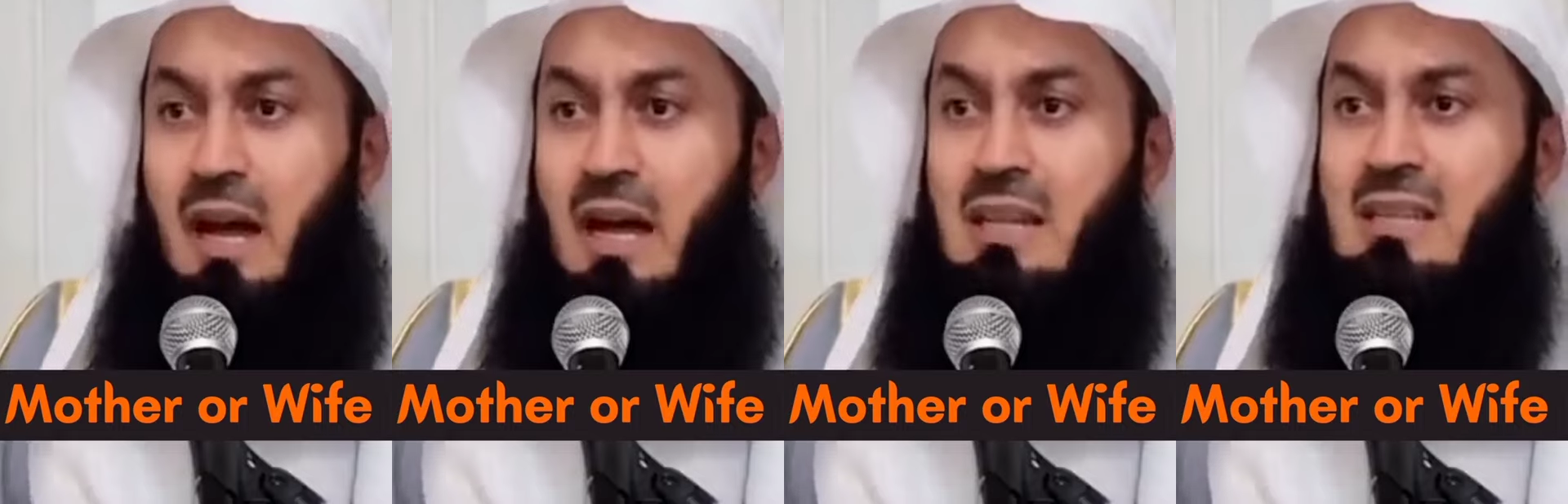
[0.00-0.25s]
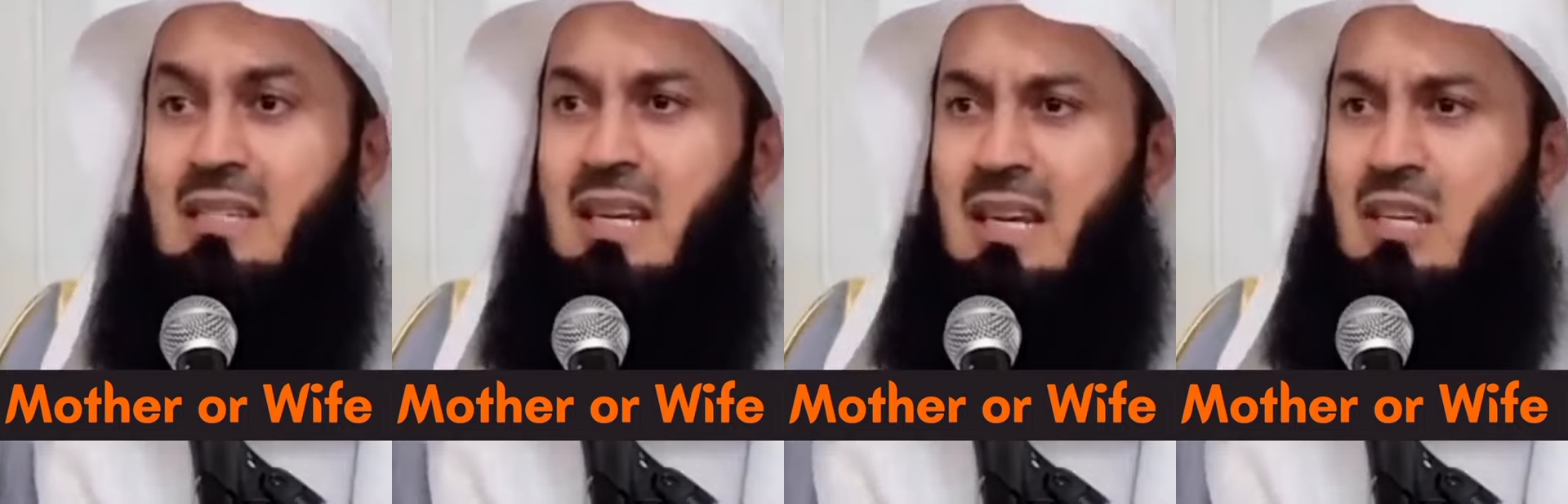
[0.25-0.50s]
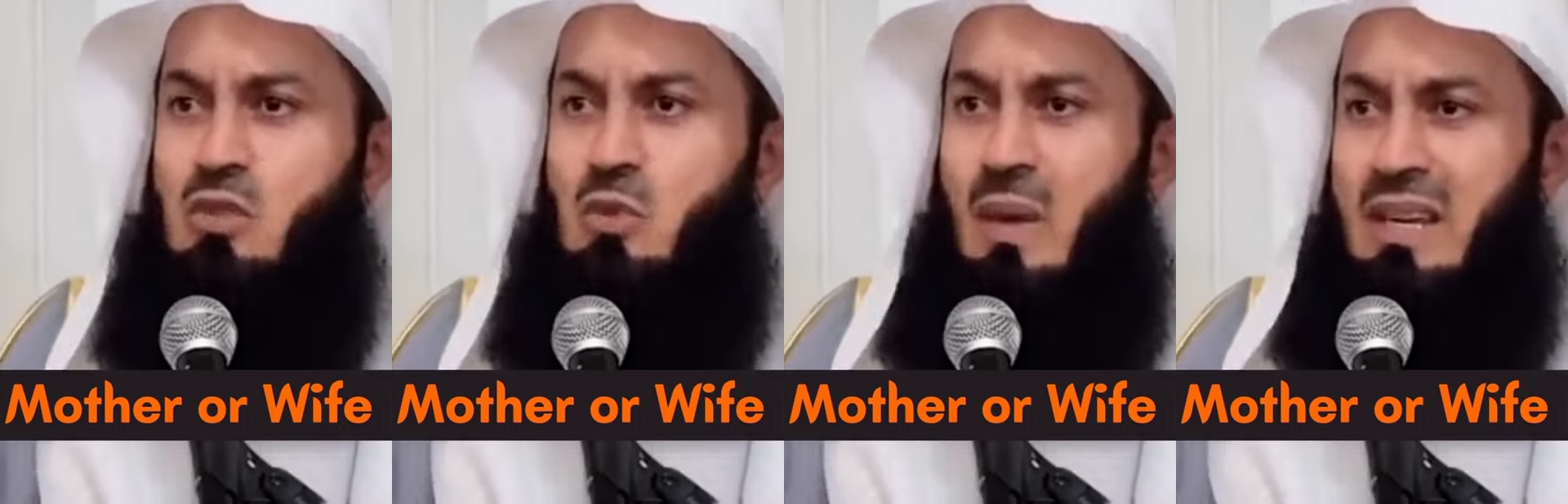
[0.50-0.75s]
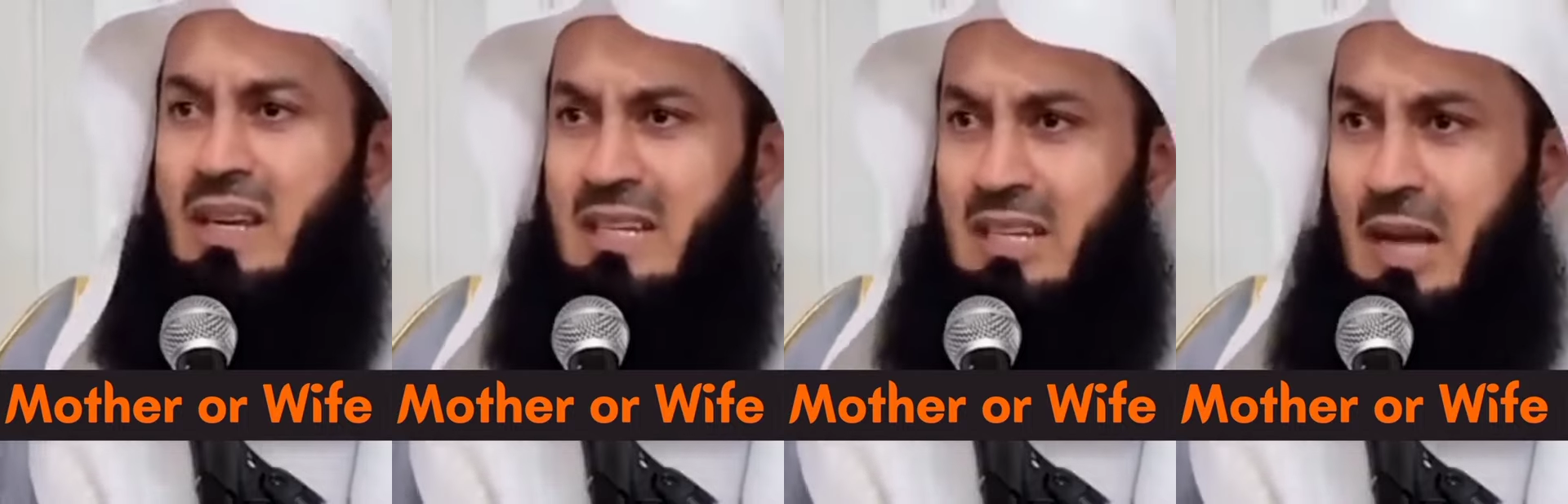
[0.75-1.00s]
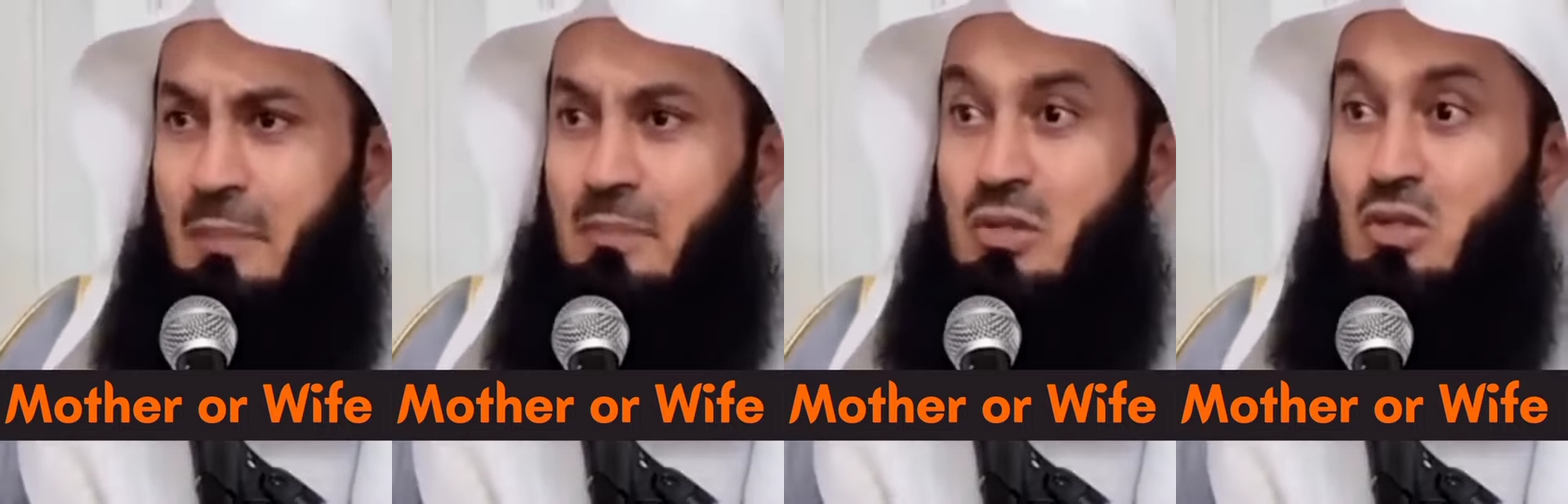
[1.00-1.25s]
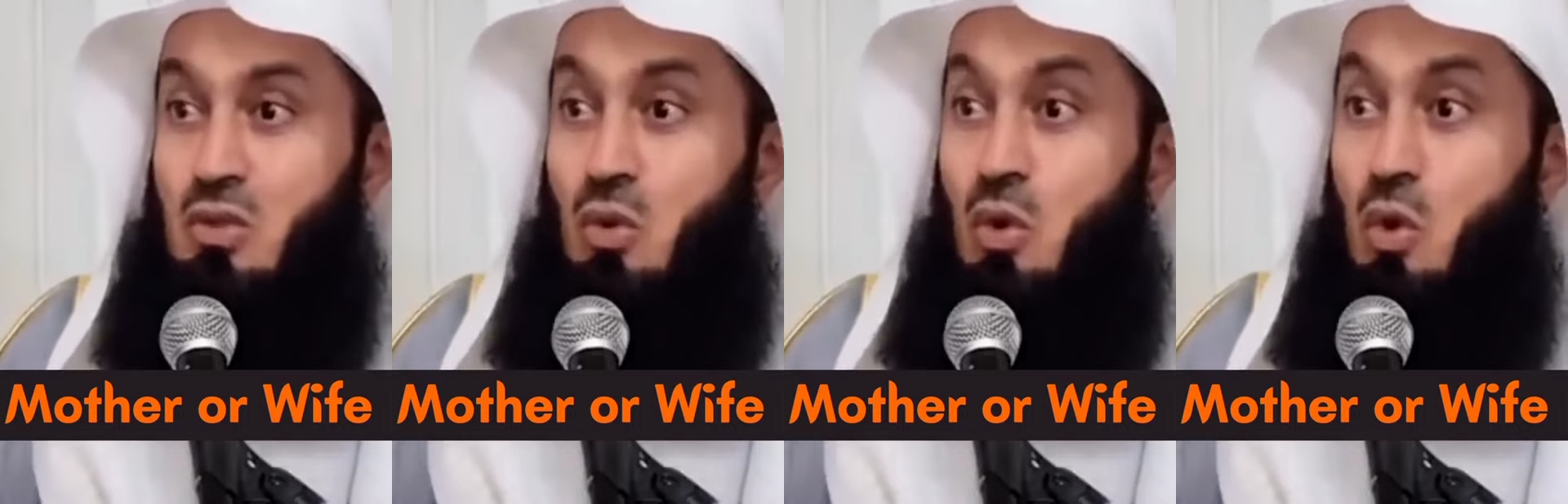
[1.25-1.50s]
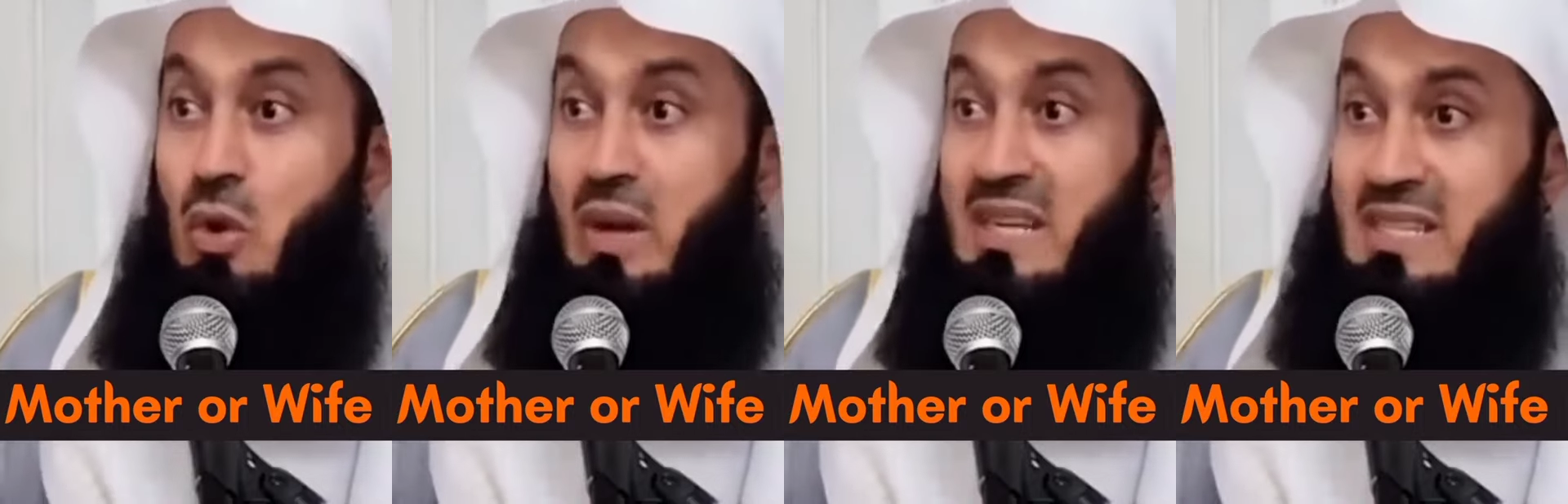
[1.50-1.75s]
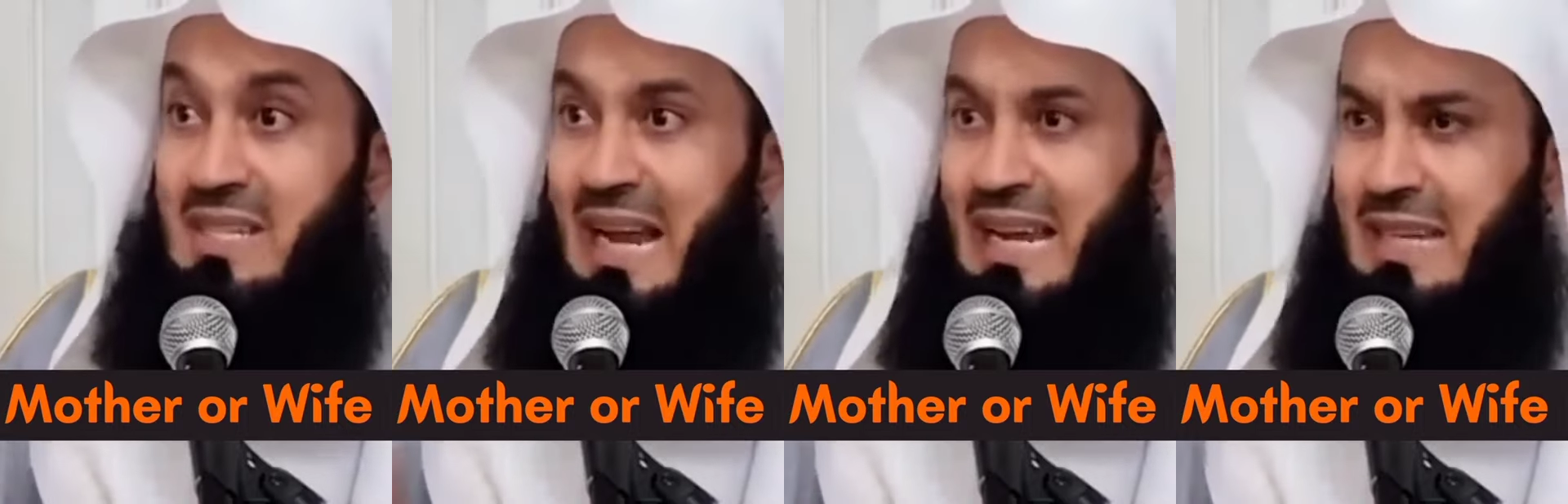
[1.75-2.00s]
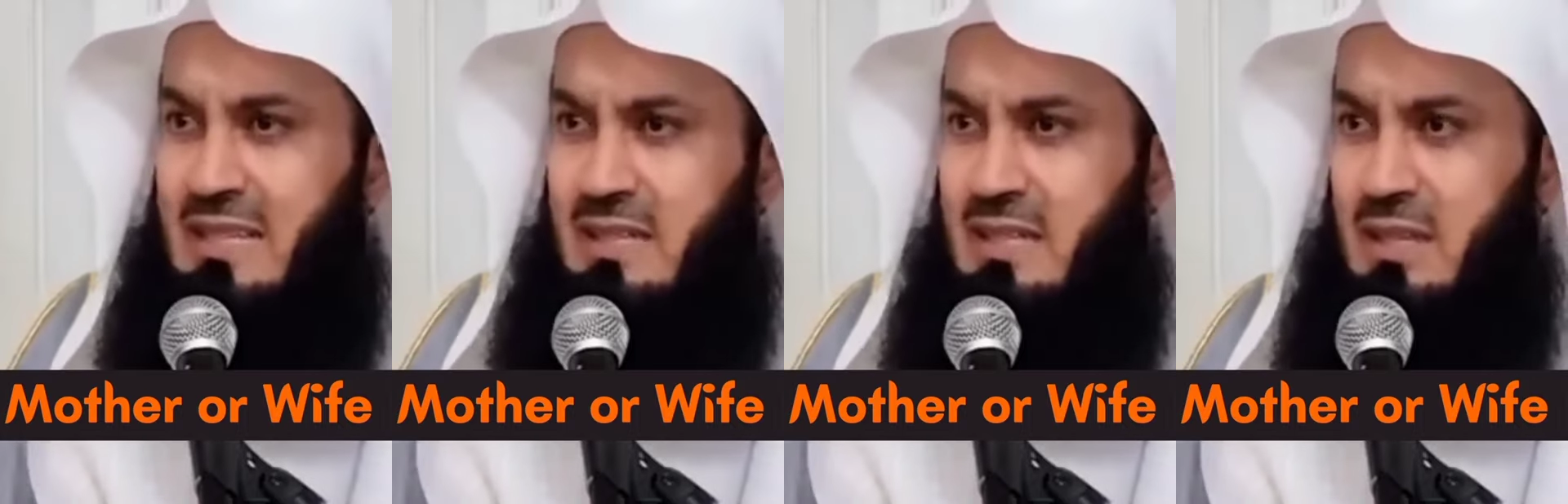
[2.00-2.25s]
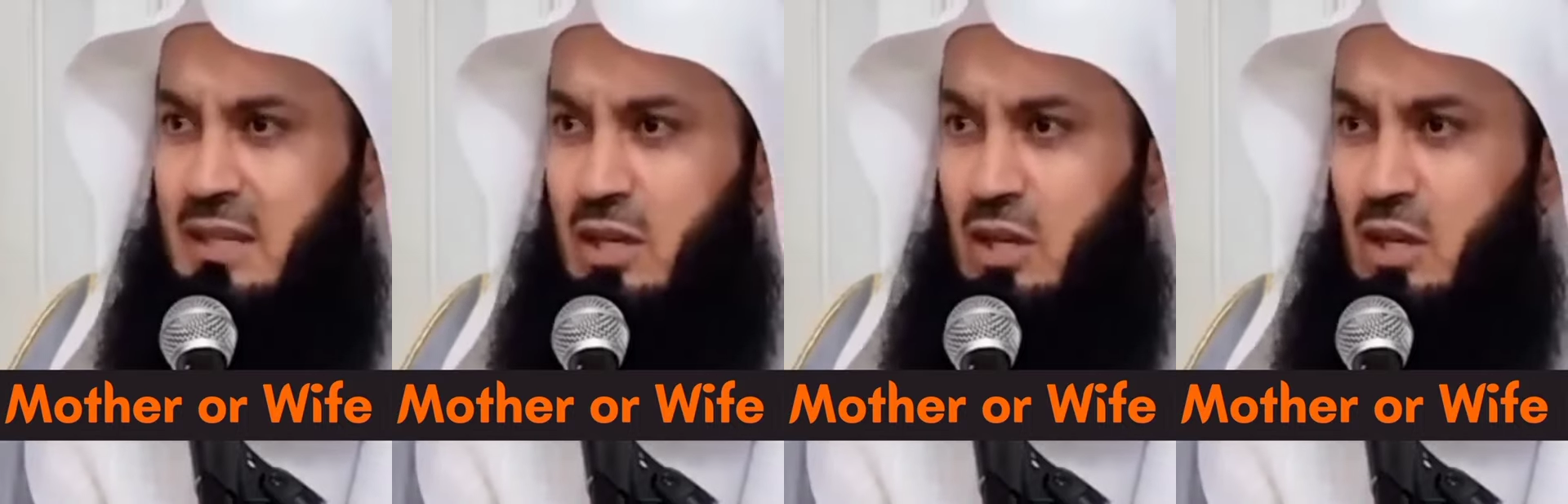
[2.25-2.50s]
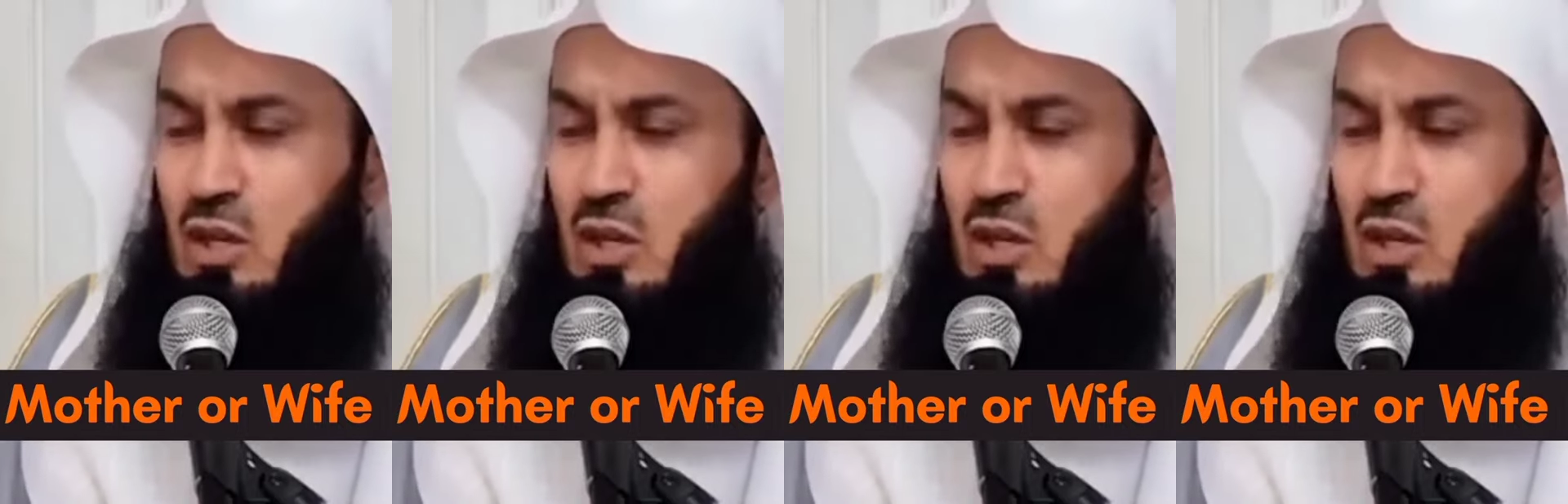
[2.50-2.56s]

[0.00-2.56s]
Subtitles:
The answer is, when it comes to who is right,